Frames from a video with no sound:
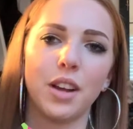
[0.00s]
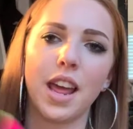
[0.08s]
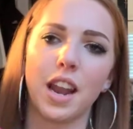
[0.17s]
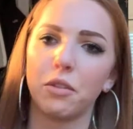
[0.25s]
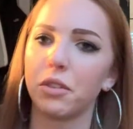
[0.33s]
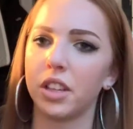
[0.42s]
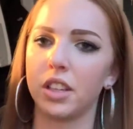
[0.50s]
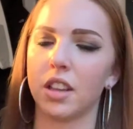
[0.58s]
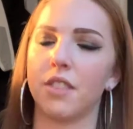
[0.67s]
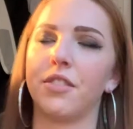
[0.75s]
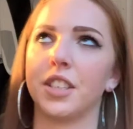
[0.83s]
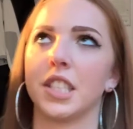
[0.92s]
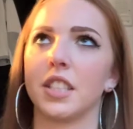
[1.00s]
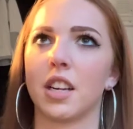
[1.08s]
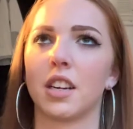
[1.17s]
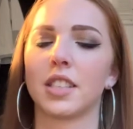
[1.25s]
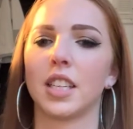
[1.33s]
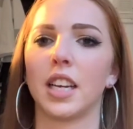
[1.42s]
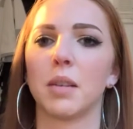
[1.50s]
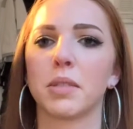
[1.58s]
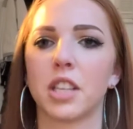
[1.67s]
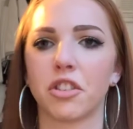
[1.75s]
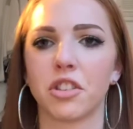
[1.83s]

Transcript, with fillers: And I really love fuzzy socks. Like I'm such